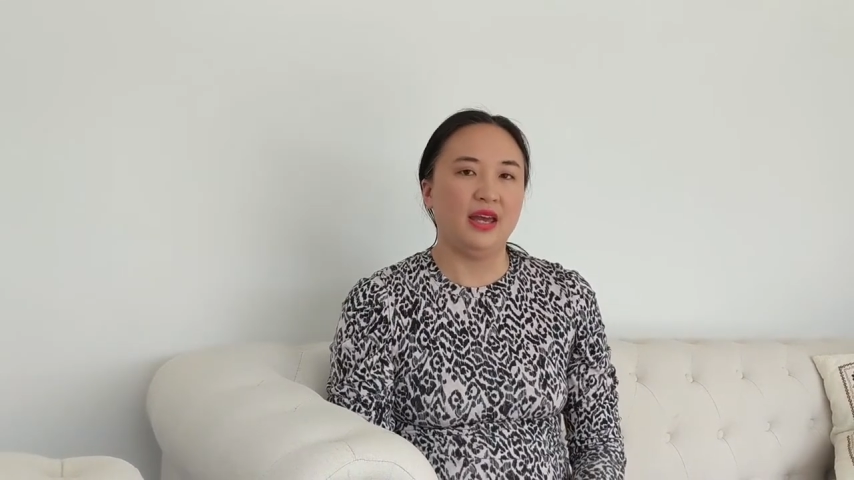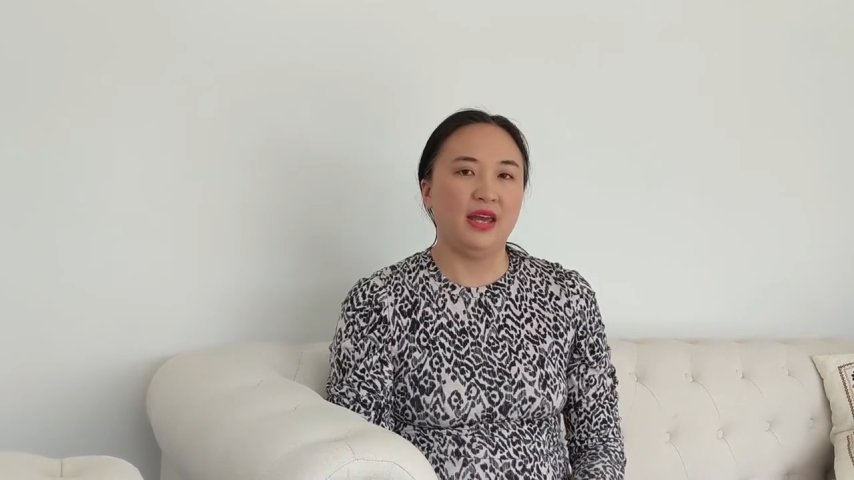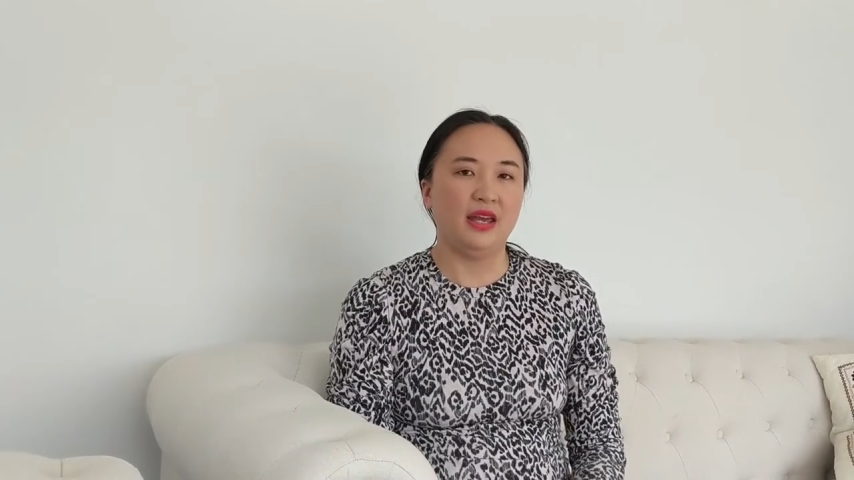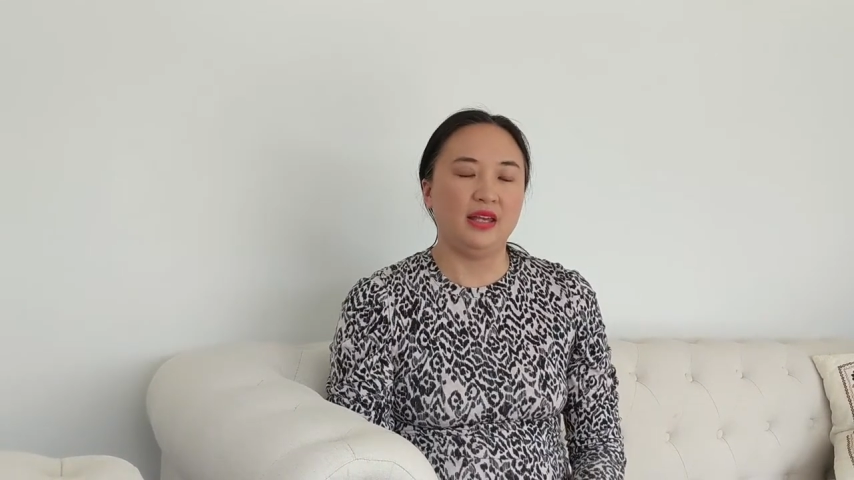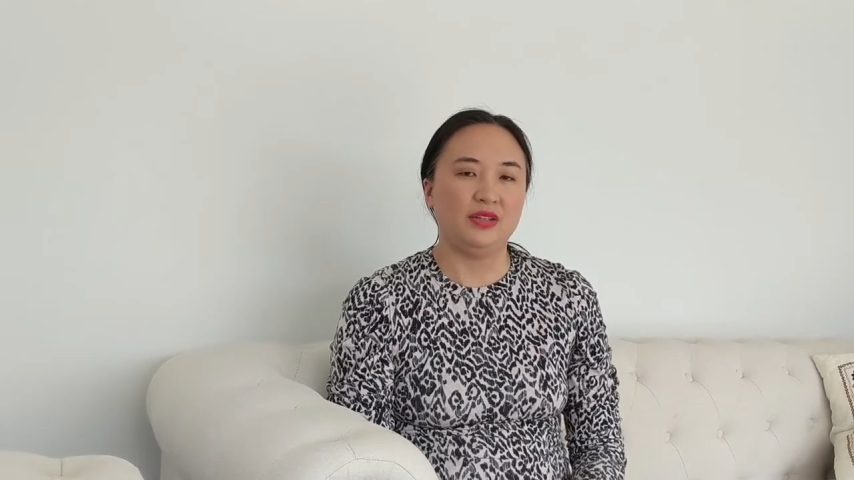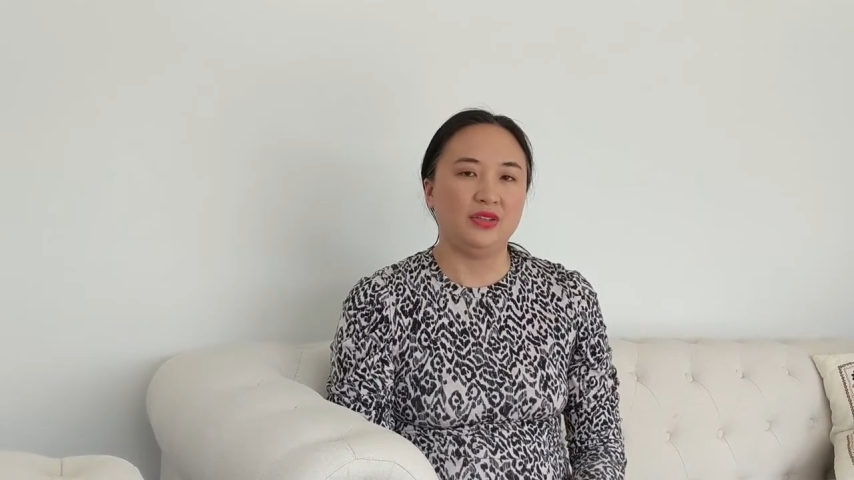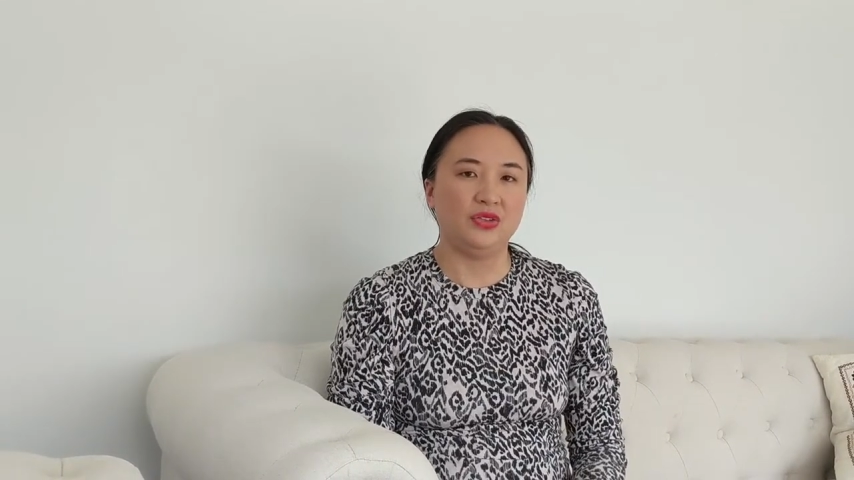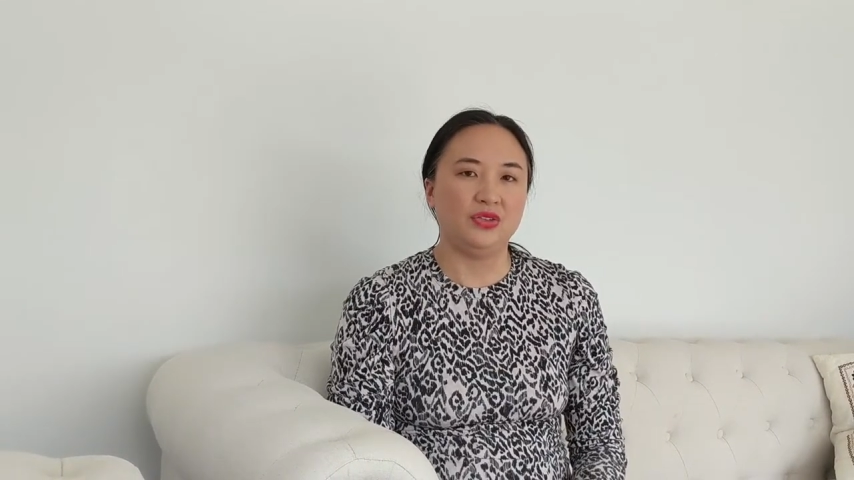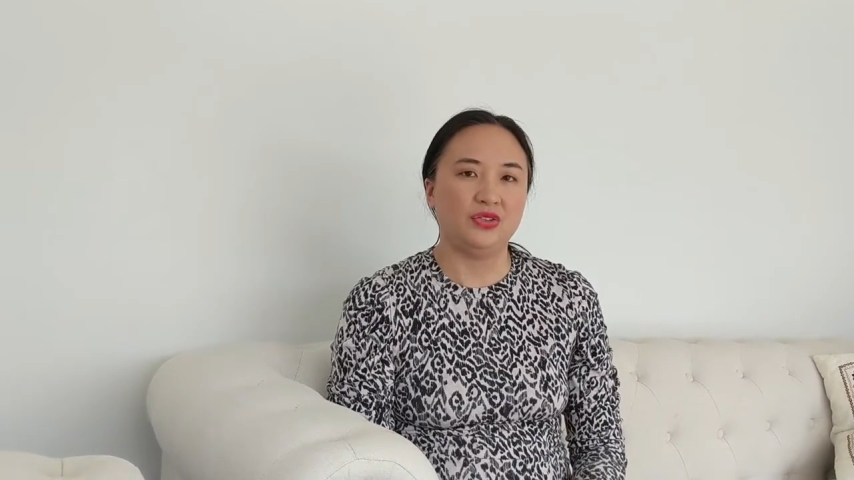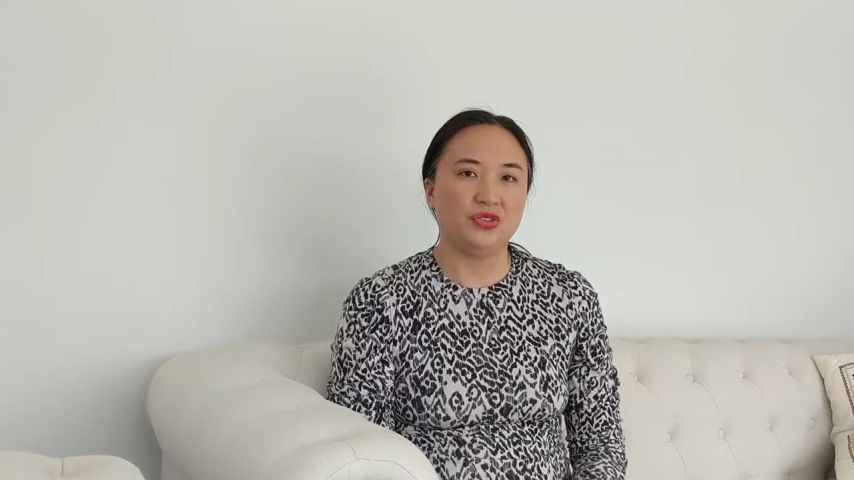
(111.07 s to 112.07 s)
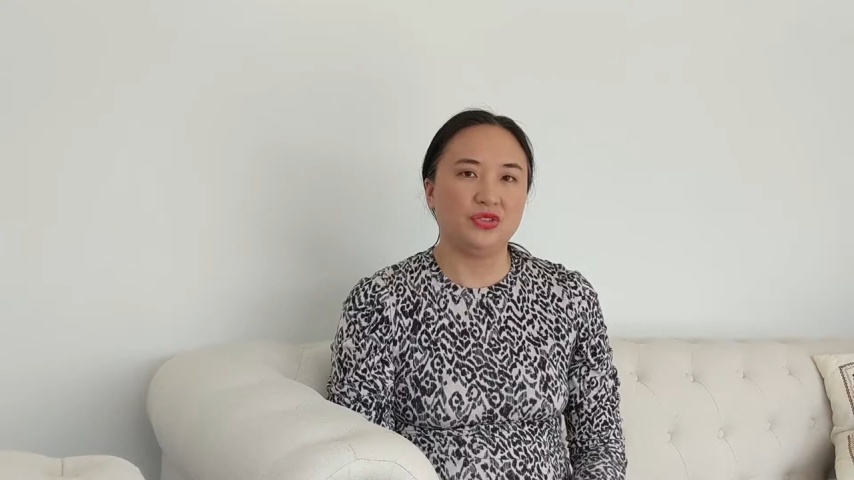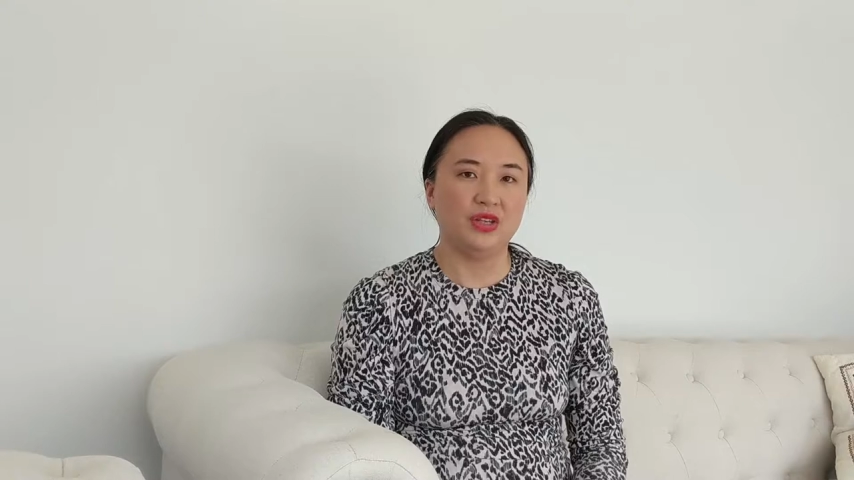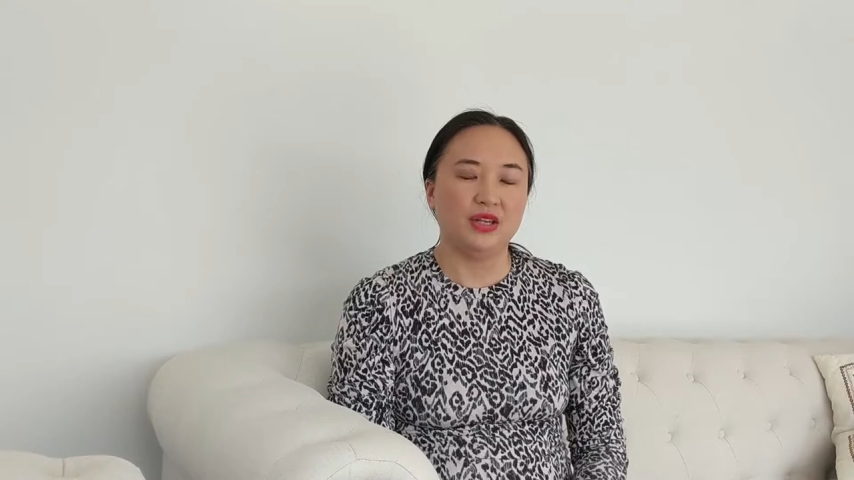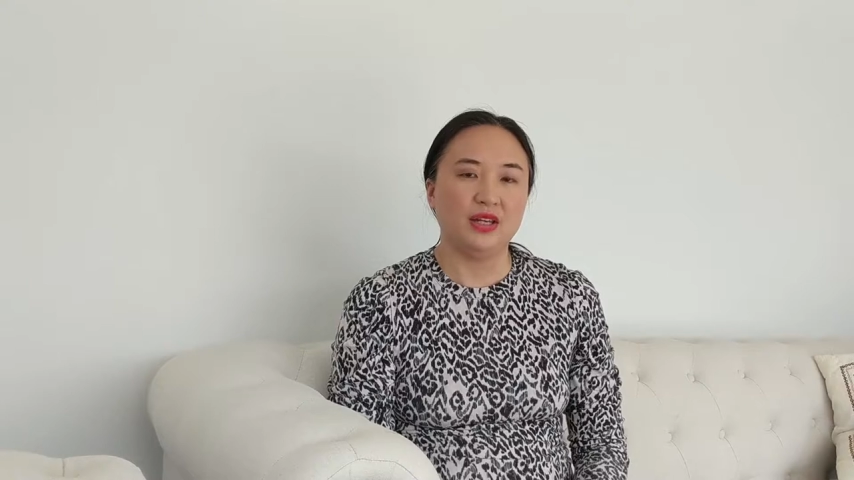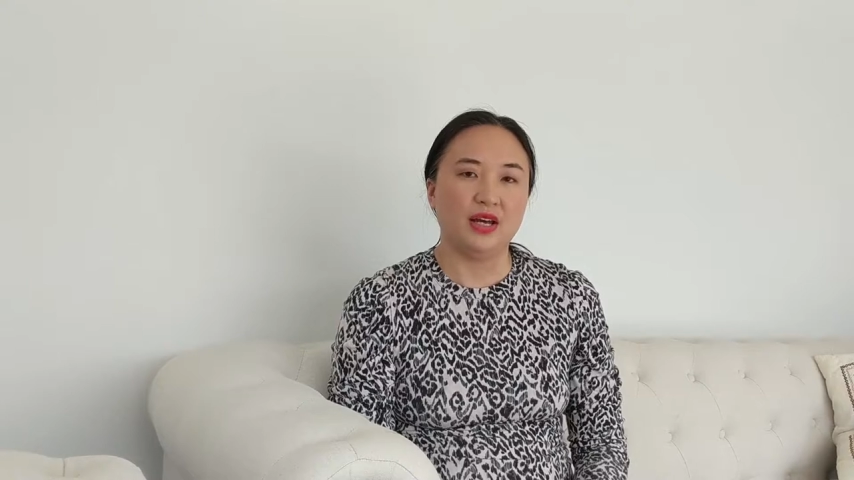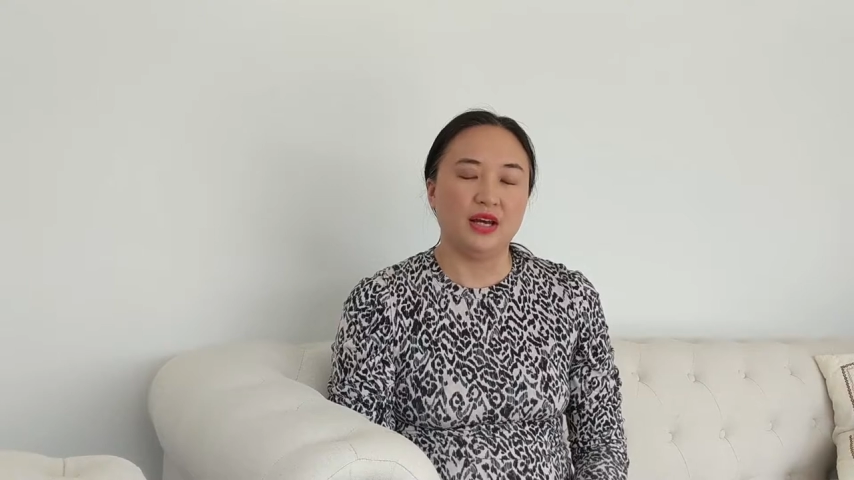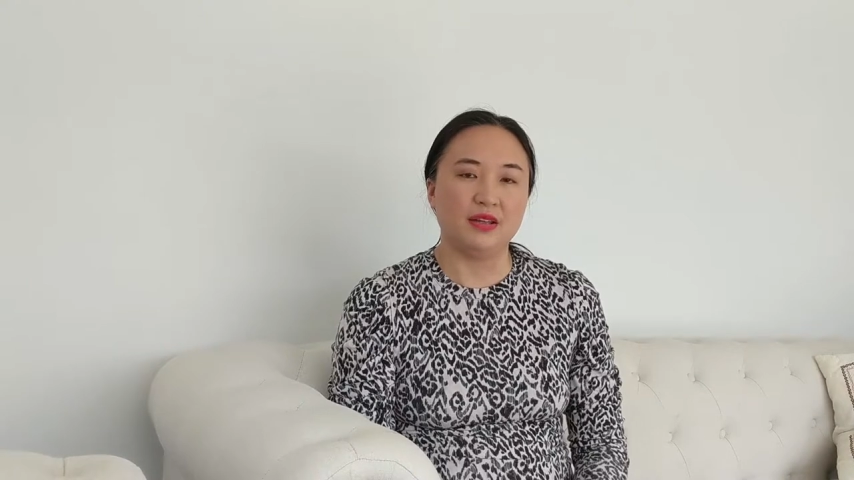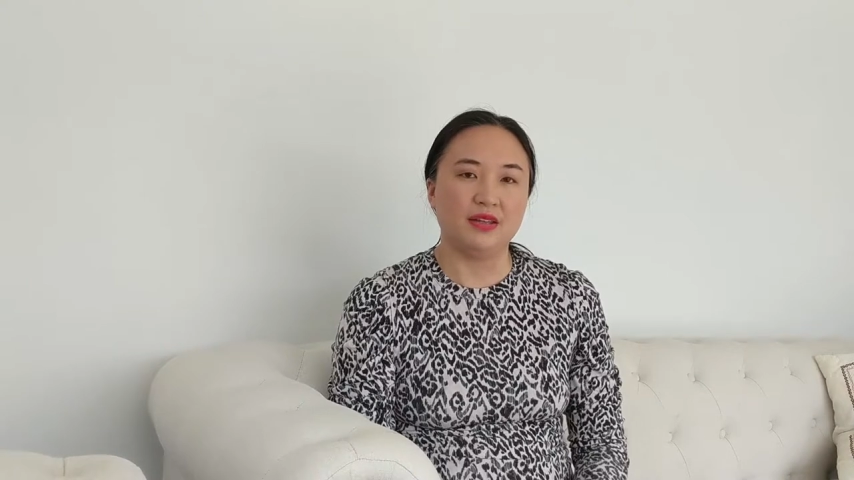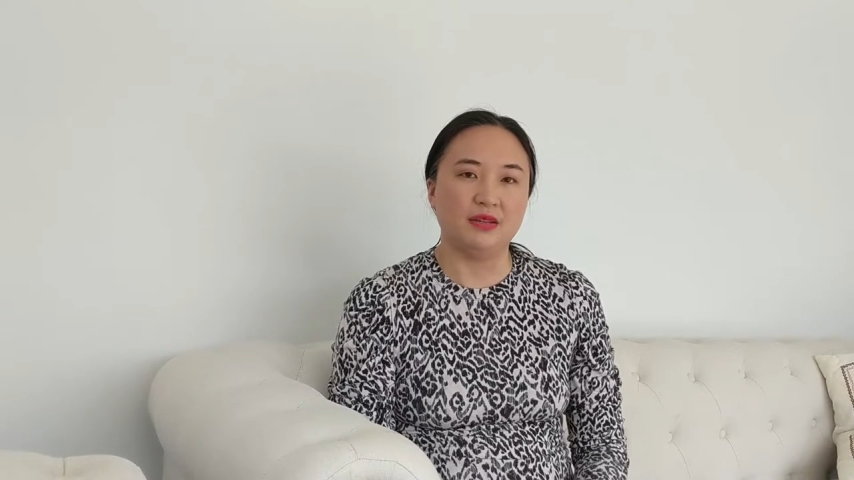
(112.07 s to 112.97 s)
and uh,